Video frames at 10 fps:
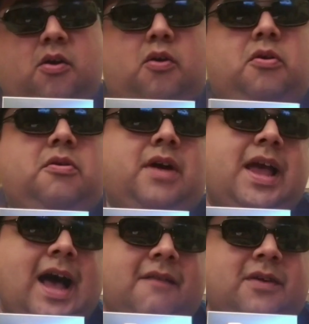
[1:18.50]
Who do I
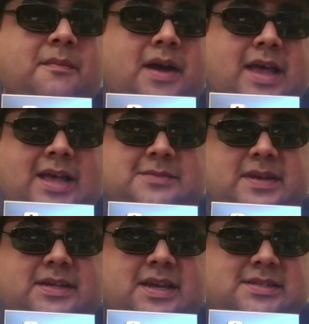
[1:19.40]
have on as
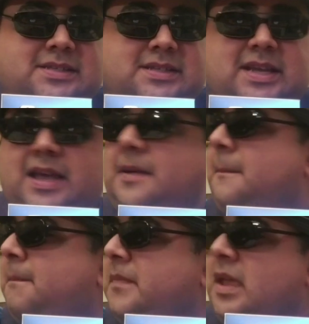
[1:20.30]
my guest today?
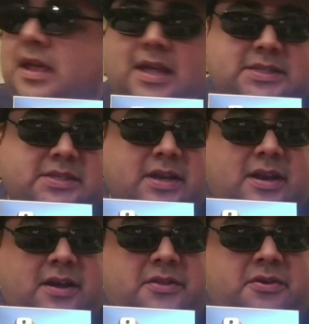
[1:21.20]
It's
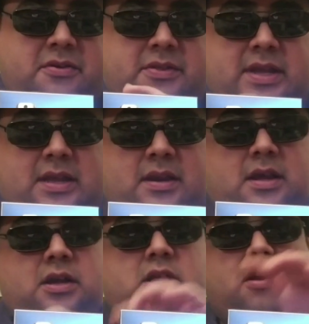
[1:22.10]
none other than
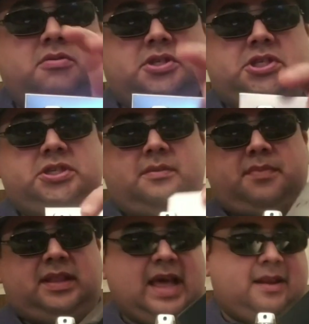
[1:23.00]
Coach
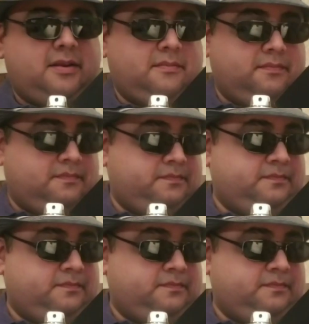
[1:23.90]
Platinum.